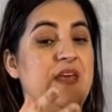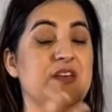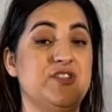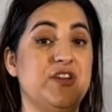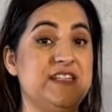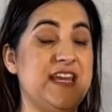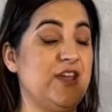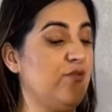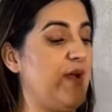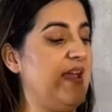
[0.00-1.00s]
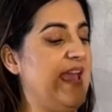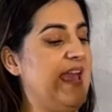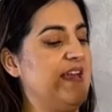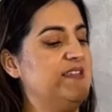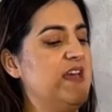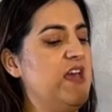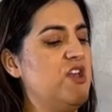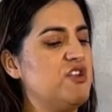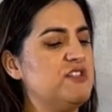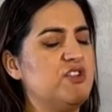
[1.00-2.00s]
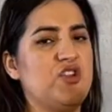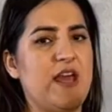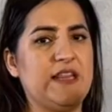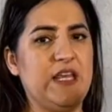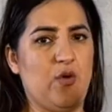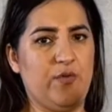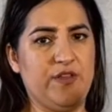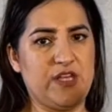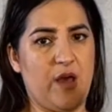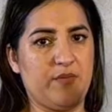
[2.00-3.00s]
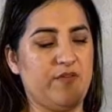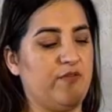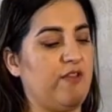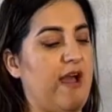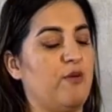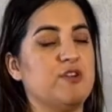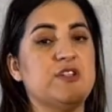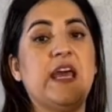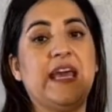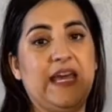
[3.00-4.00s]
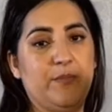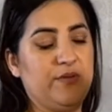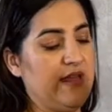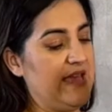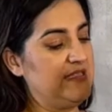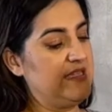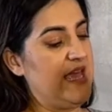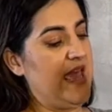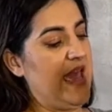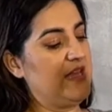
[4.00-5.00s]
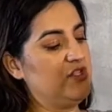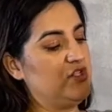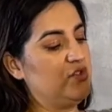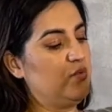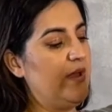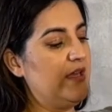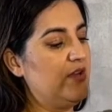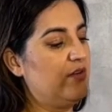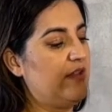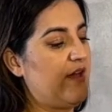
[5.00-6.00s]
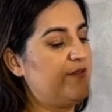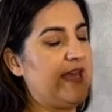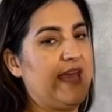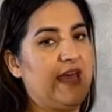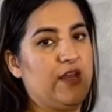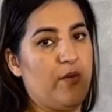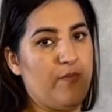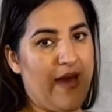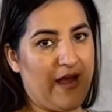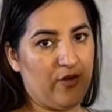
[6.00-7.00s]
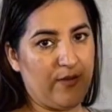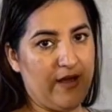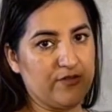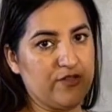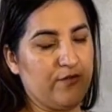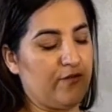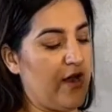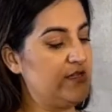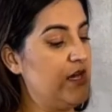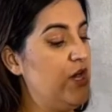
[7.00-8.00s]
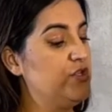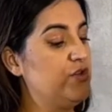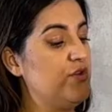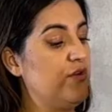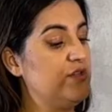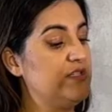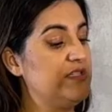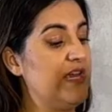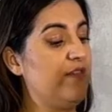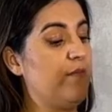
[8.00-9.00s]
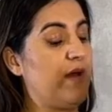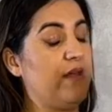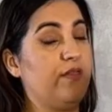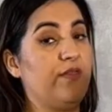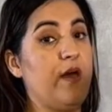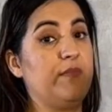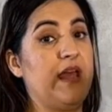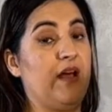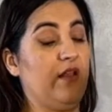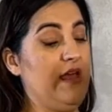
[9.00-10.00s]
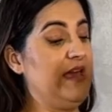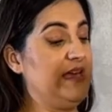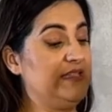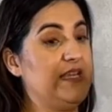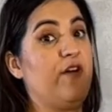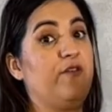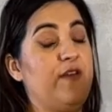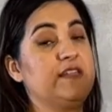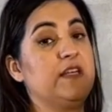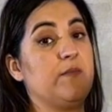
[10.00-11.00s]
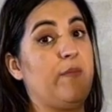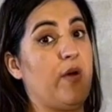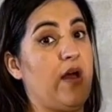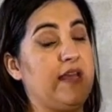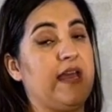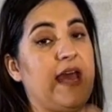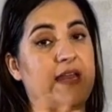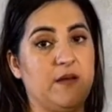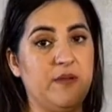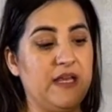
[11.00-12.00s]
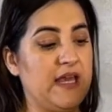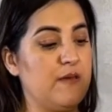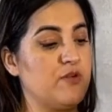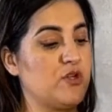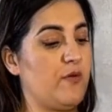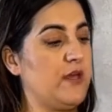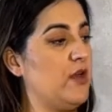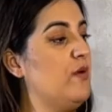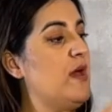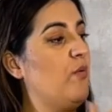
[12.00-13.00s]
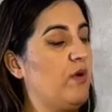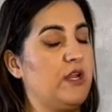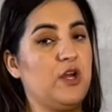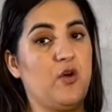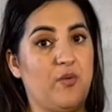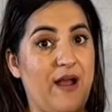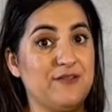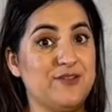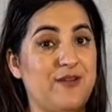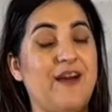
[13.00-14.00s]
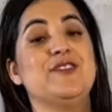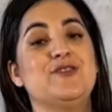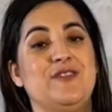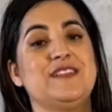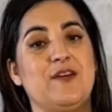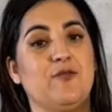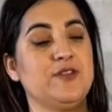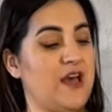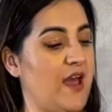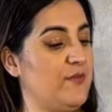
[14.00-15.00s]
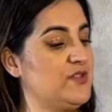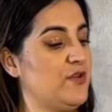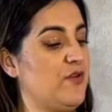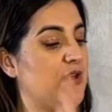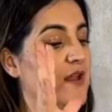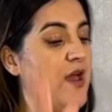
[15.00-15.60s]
So you're going to take your right hand, just gently hold the top of the flowers in place and swing your left hand back around to front. So you can see that my thumbnail is now facing my body again. And I'm going to keep showing you. We're going to go round and round and do this several times so you can